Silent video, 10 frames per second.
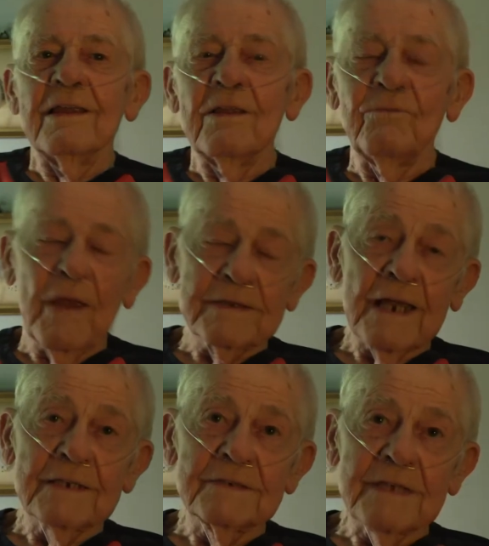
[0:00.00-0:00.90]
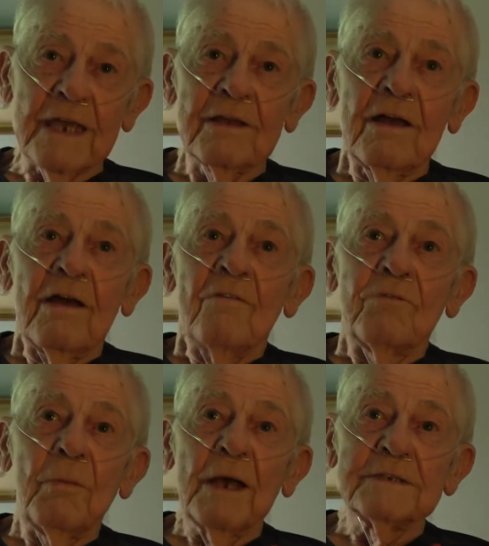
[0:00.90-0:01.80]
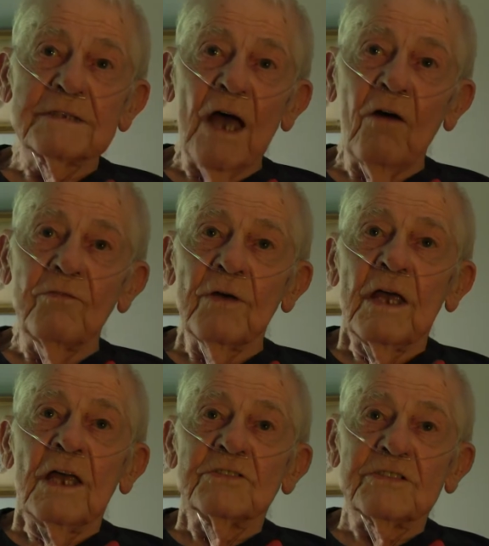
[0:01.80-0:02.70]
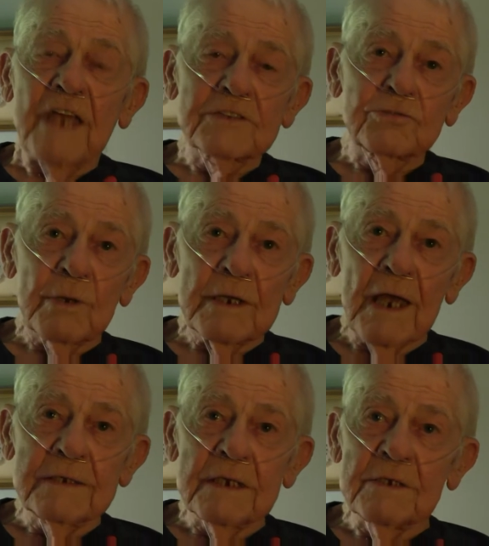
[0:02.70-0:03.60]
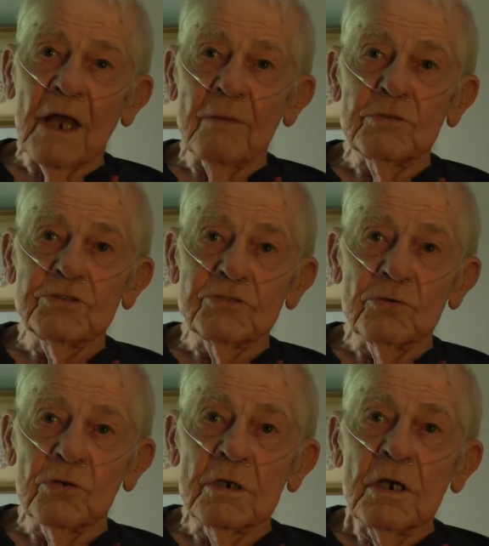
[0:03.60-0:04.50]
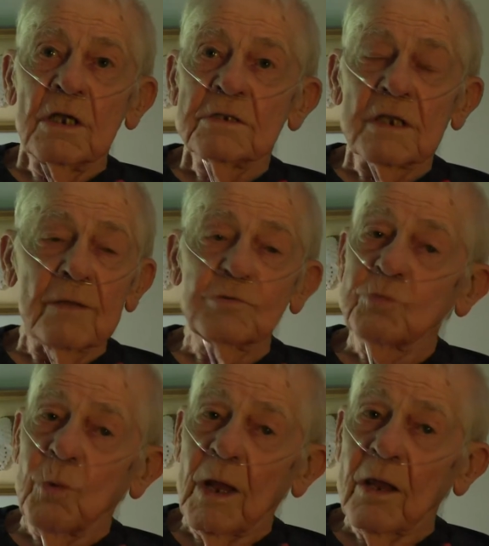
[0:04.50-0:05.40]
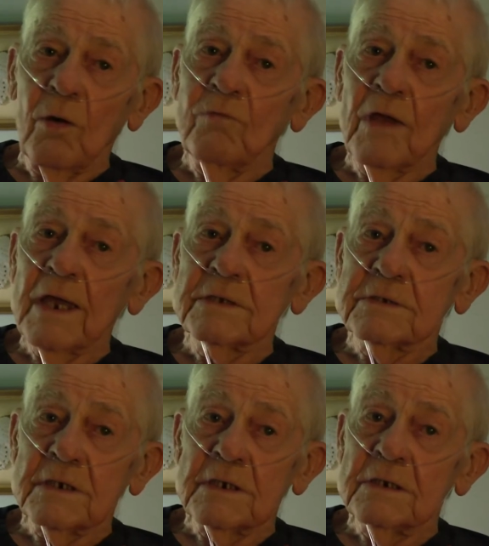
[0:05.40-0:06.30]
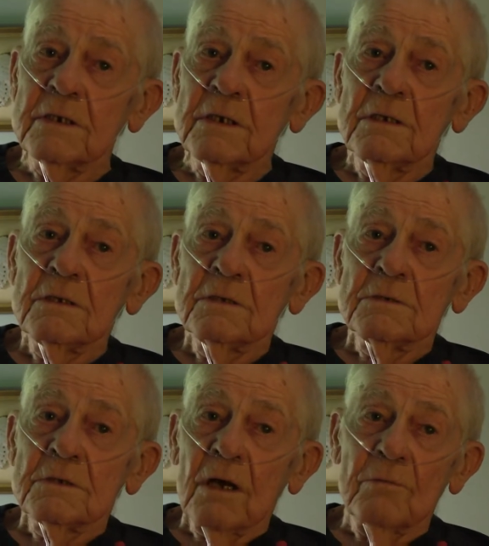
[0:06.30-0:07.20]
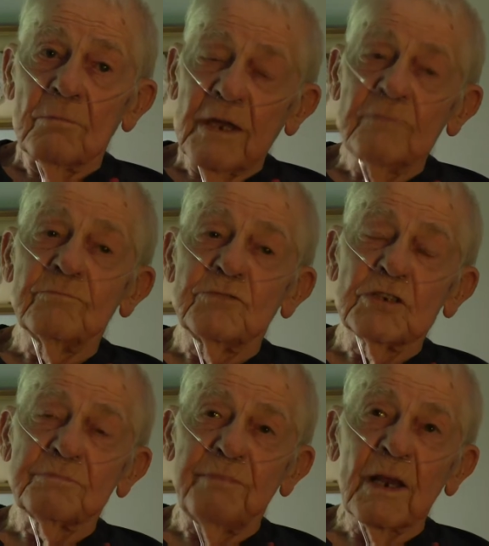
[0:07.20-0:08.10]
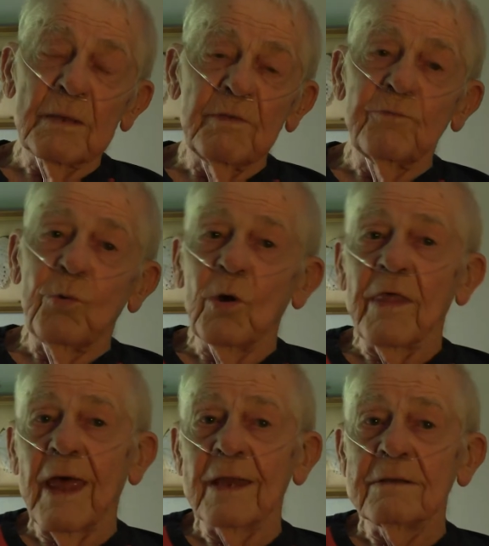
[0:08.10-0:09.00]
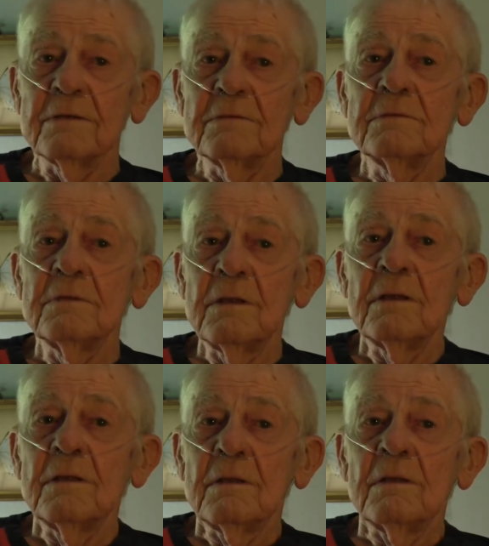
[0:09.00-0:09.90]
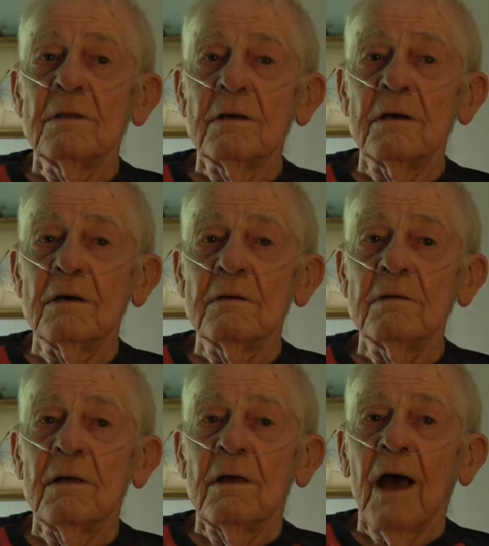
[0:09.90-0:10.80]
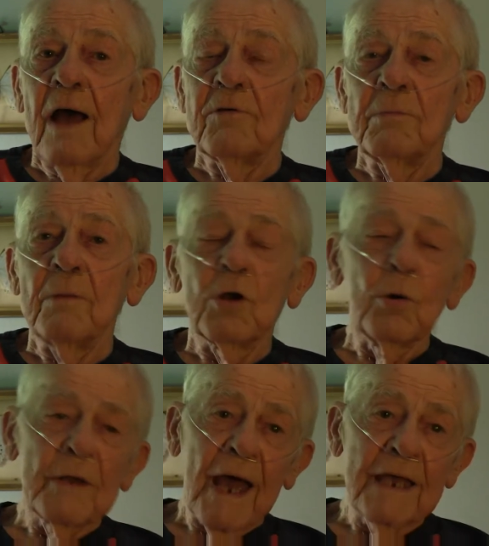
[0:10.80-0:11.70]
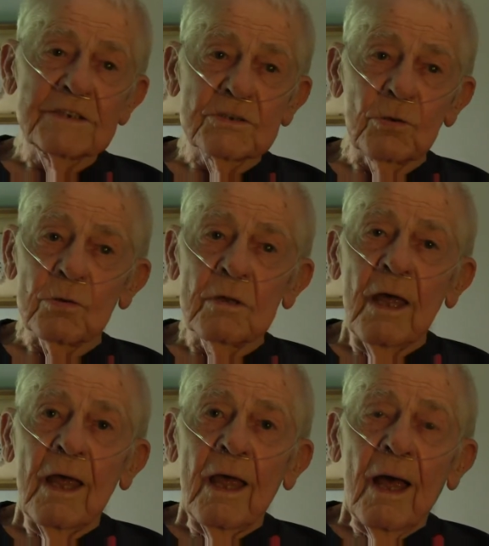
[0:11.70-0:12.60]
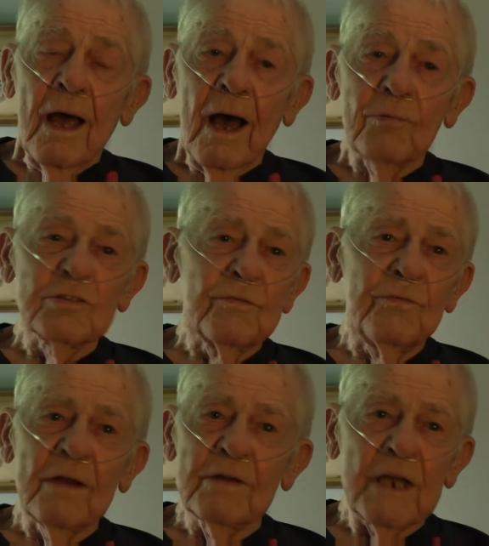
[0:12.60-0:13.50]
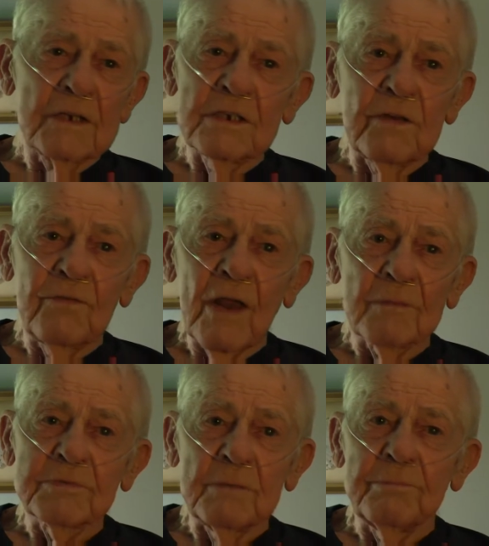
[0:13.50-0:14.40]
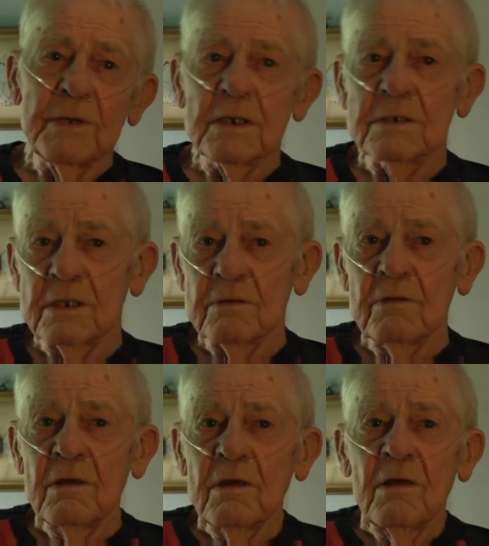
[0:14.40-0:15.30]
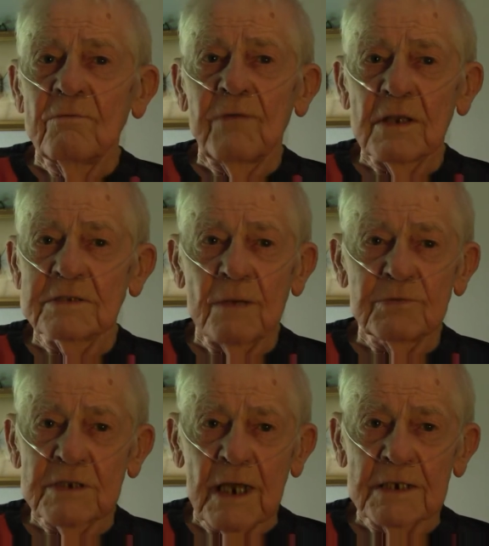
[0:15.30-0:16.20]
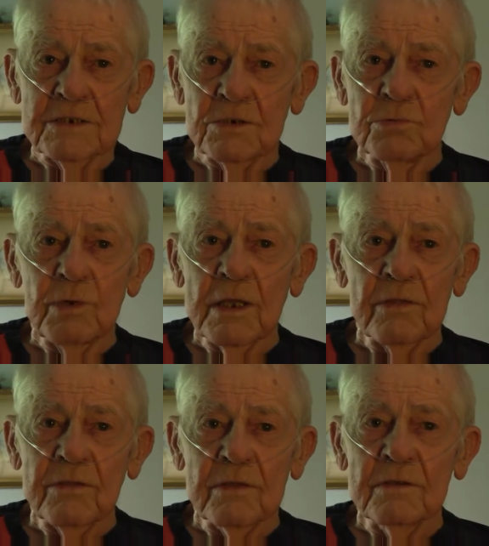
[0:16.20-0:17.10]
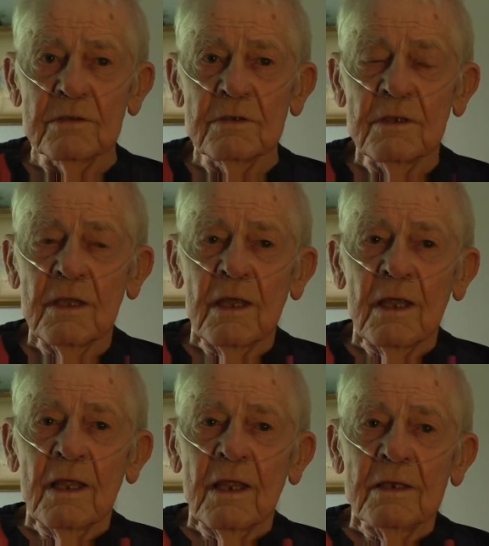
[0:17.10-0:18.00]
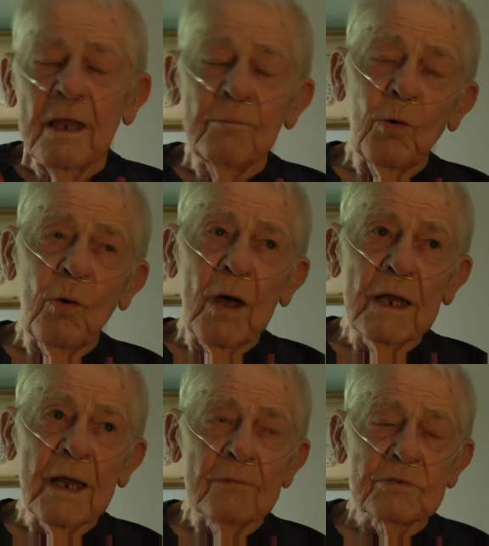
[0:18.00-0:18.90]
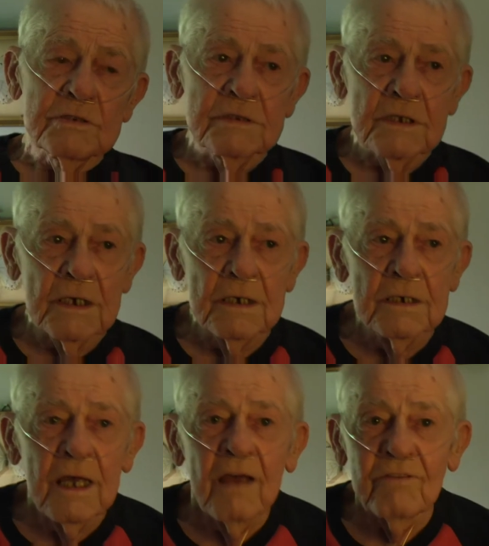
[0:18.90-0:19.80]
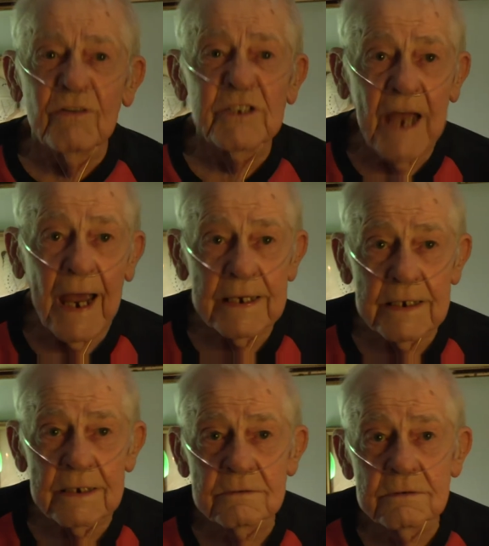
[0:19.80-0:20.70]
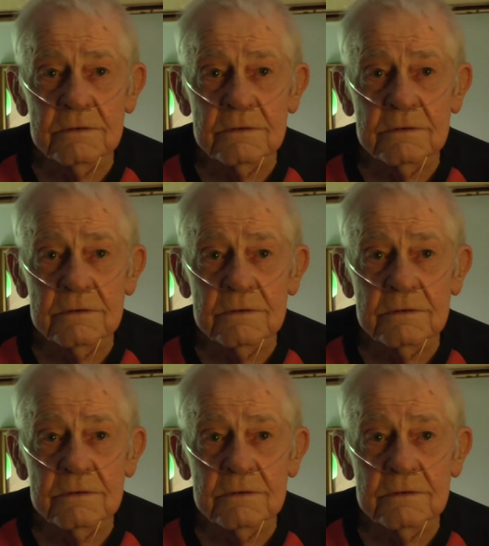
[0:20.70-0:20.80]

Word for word: In fact, I can say for myself, sexually, I did not mature till I was well over eighteen. I mean, just barely before that. Uh, I remember going to high school. I was very underdeveloped compared to the fellows I was in high school with. Number one, I was uh, very tiny.